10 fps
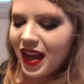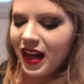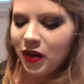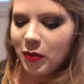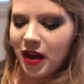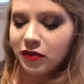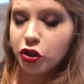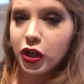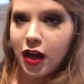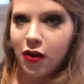equal amount
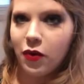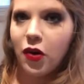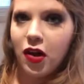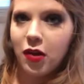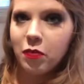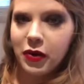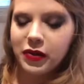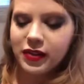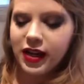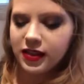of dough on
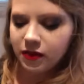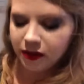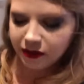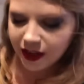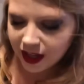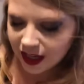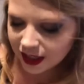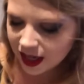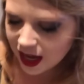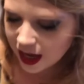both sides of the
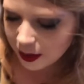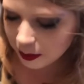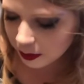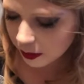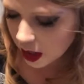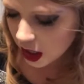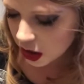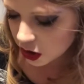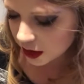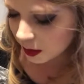filling.
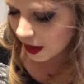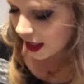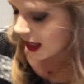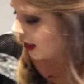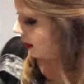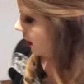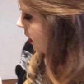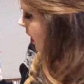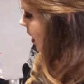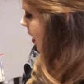Just because